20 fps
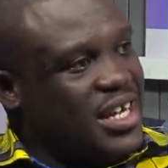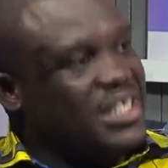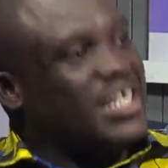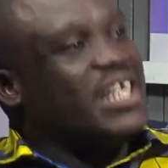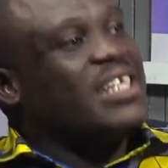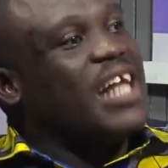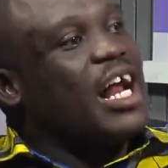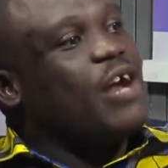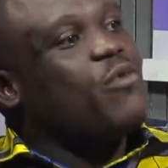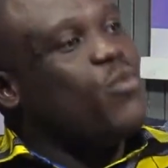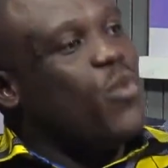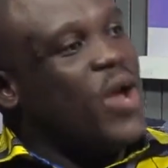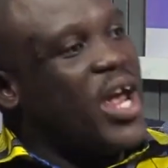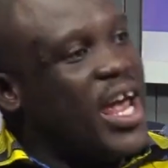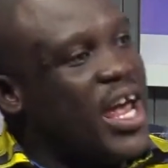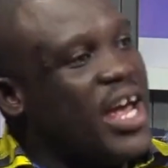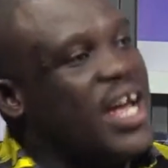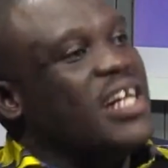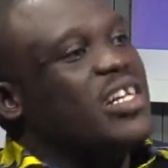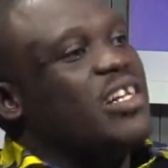Then that
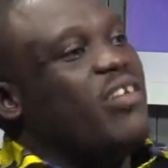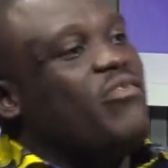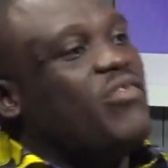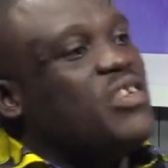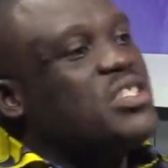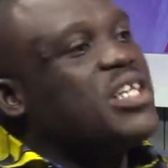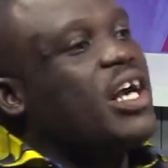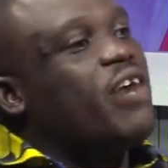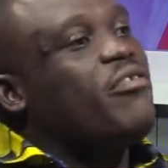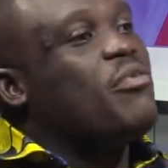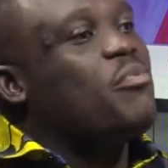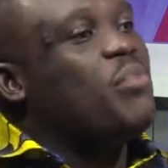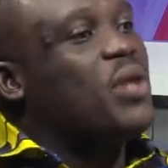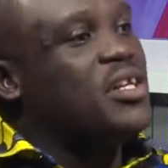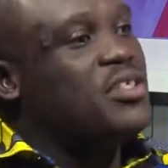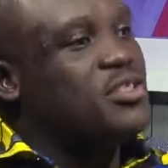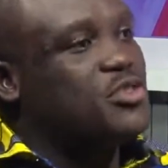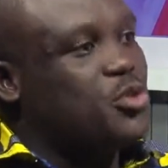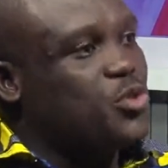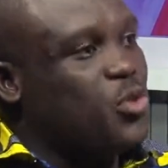way the fish can
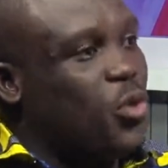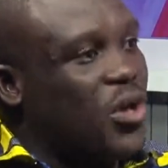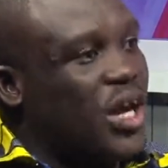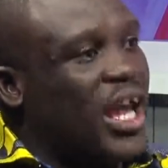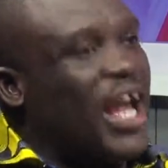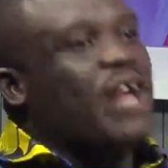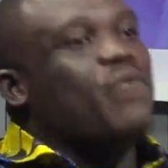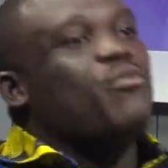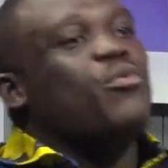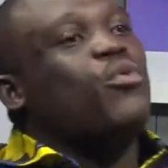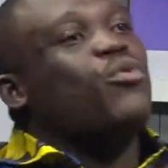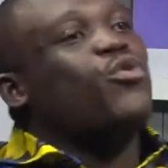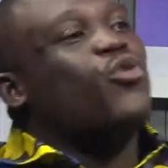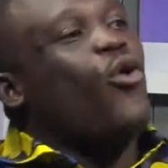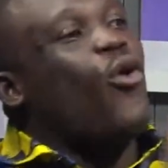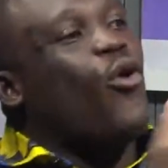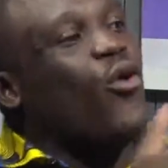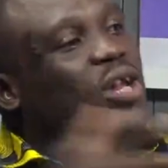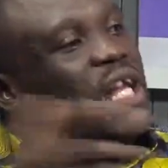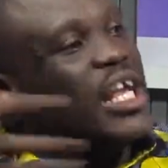replenish stock and we would
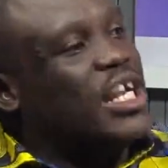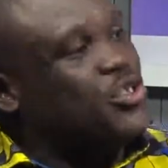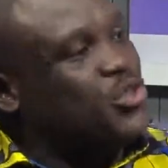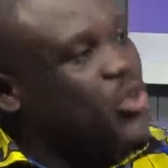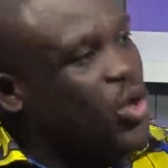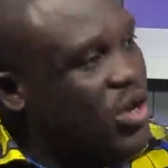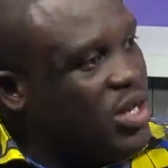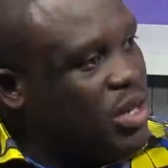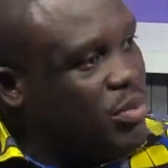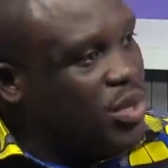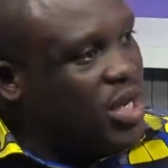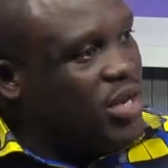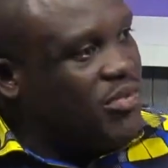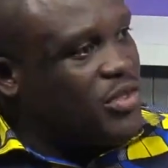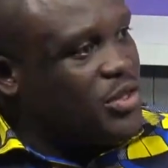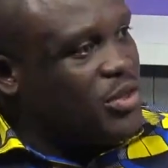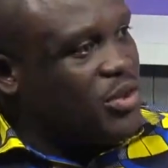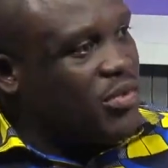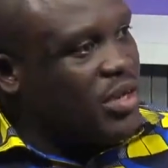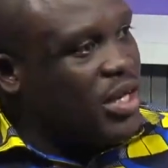all enjoy the
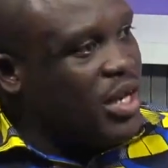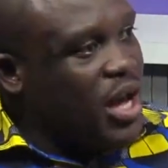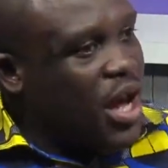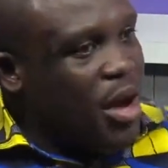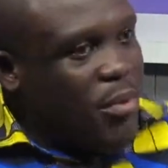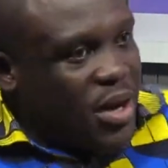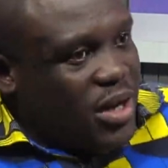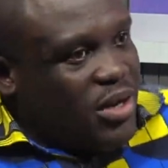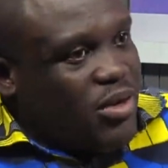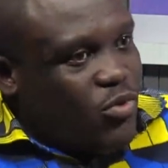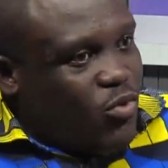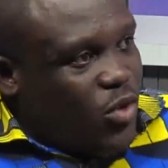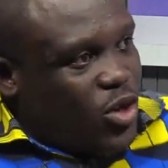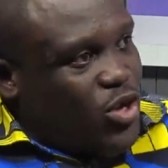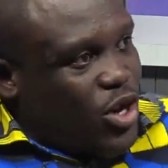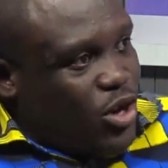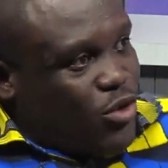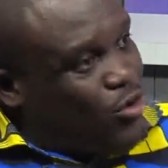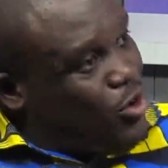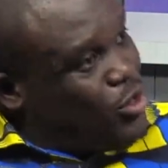benefits of it. But what
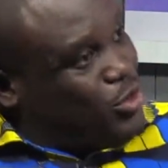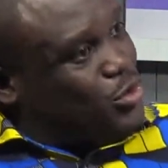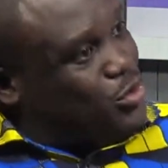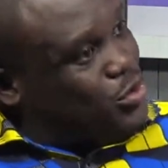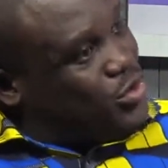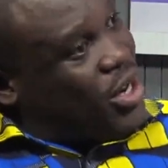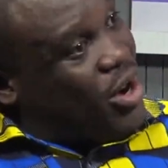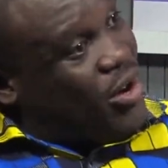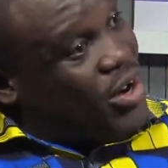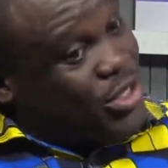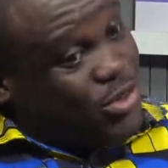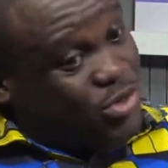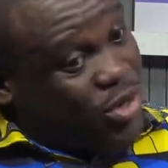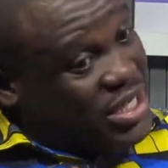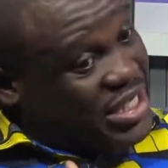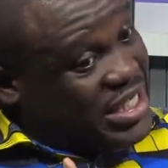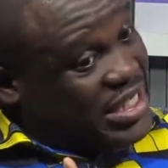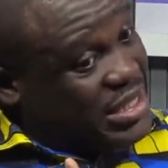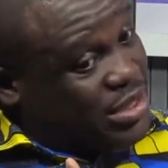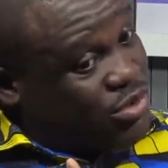you are going to do now is you
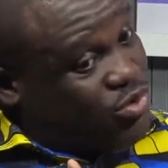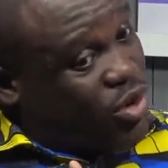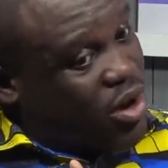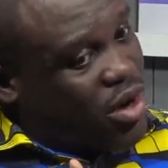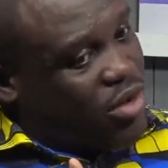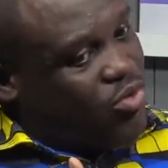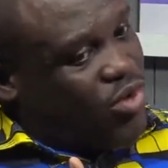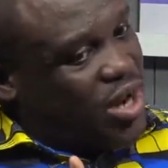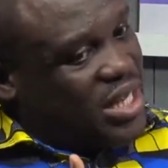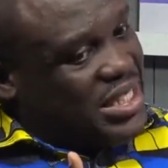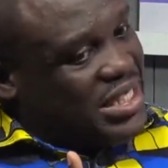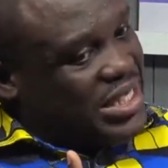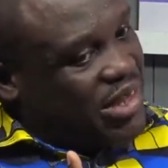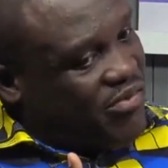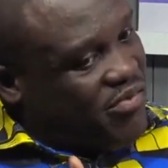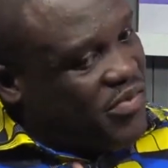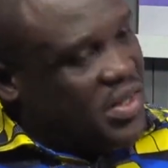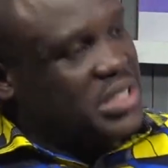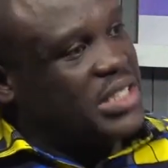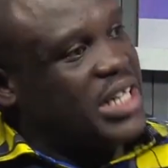are, dis you are, you are
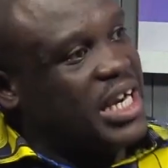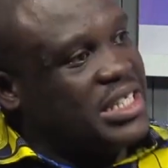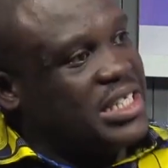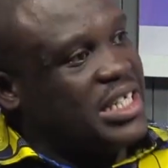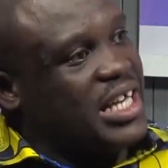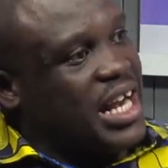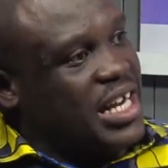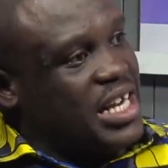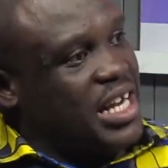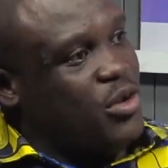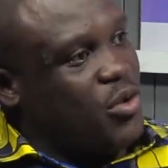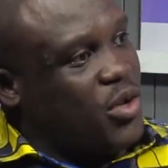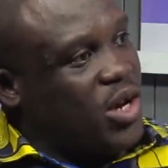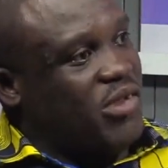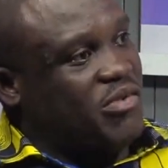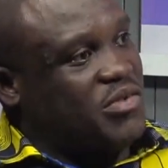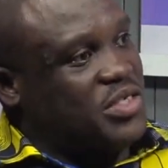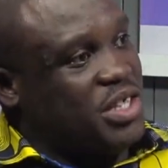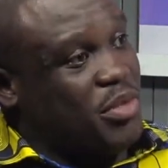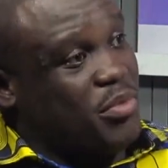disenfranchising Ghanaian
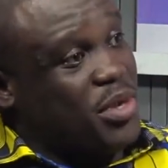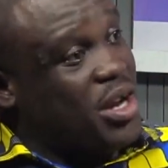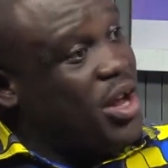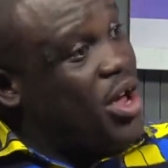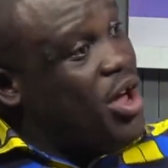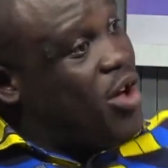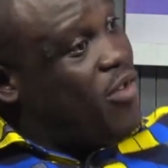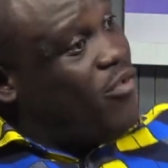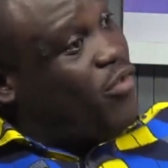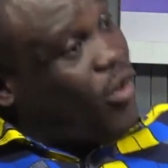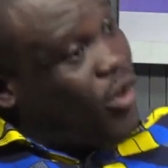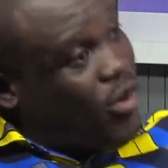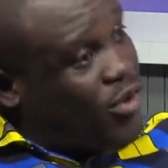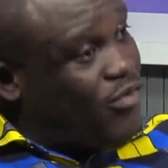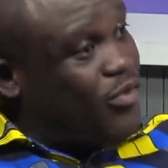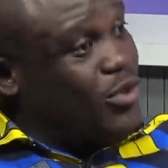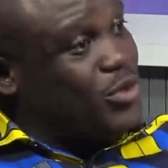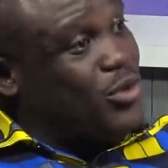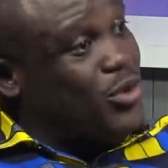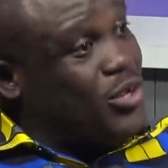local fishermen for,
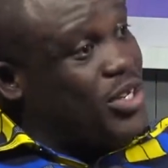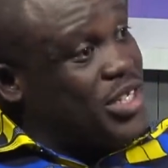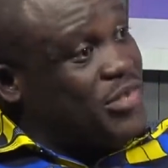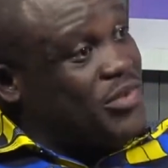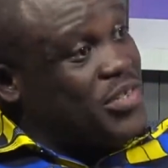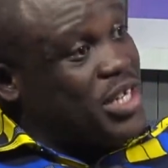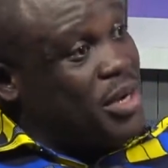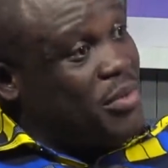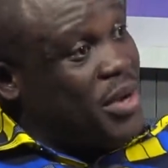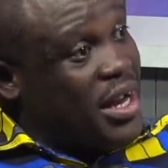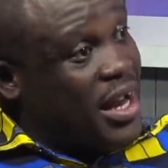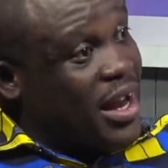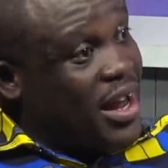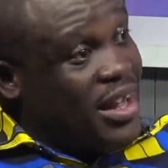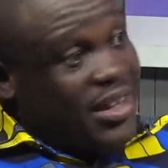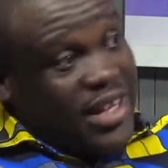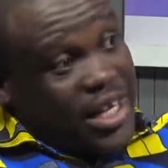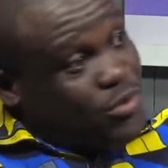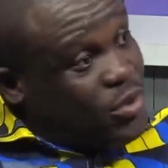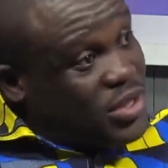for Togolese fishermen.
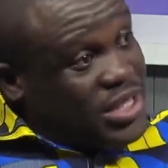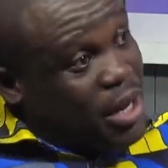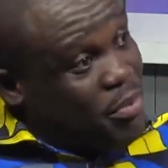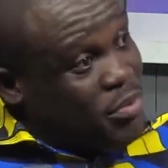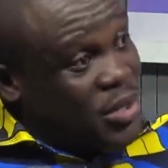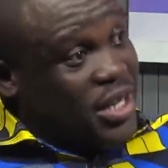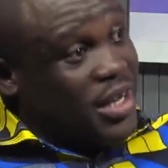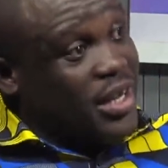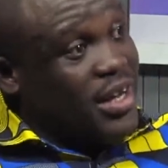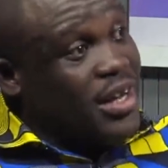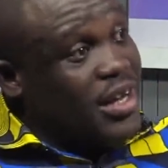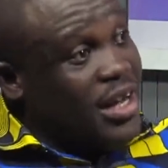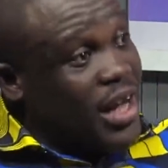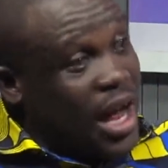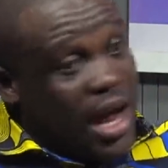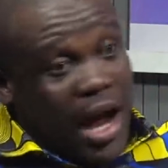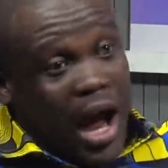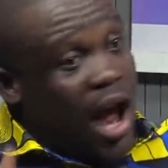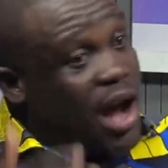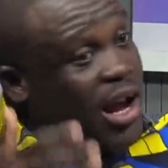That's what's happening.
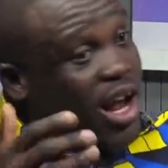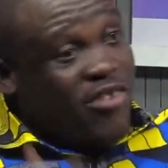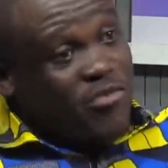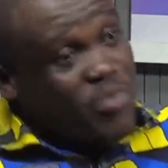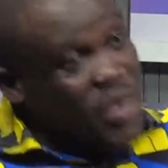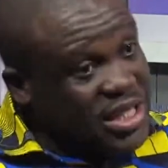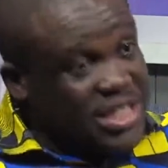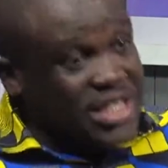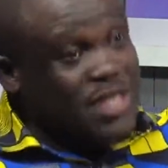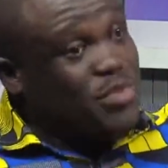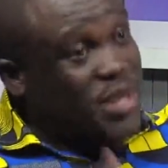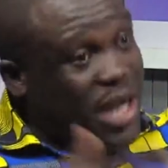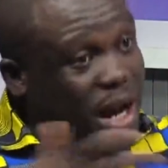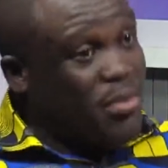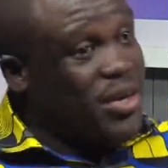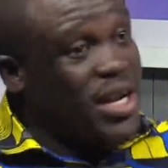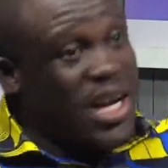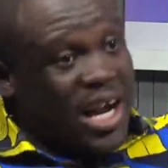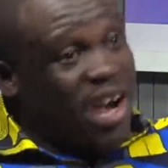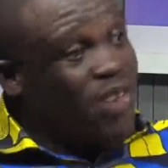Our government is
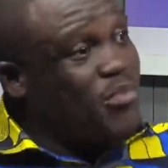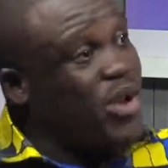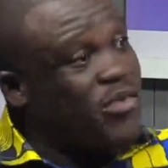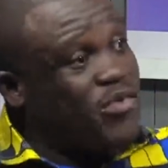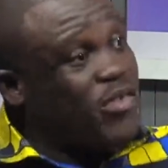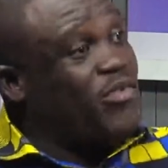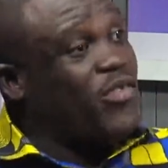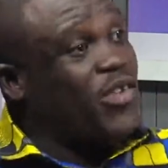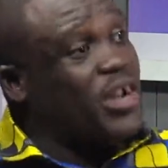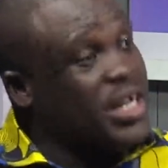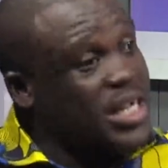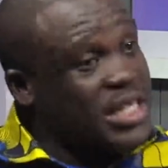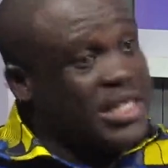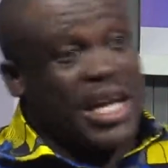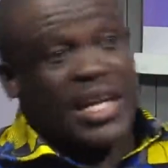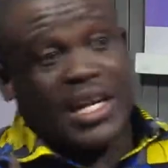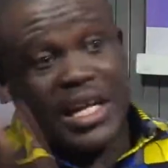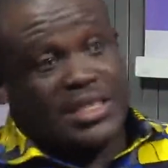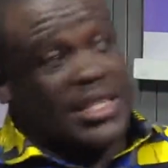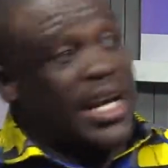becoming a government for foreigners,
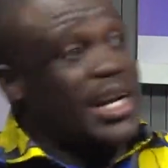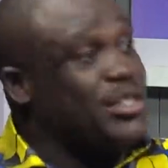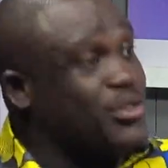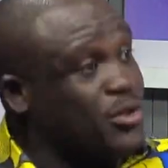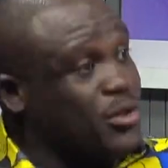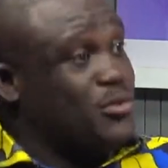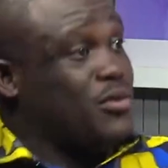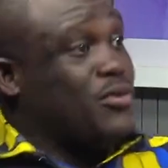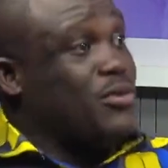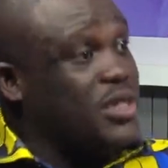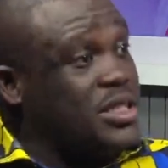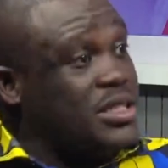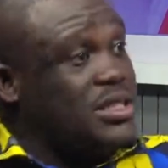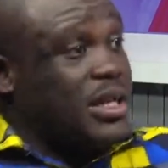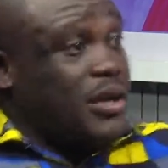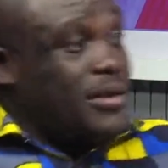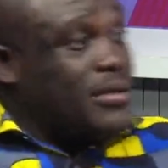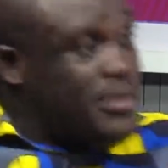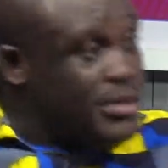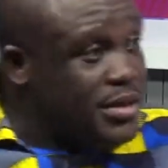either Chinese or Togolese
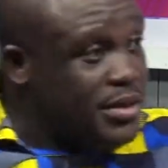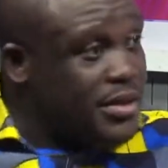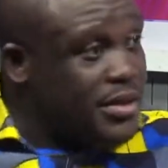now.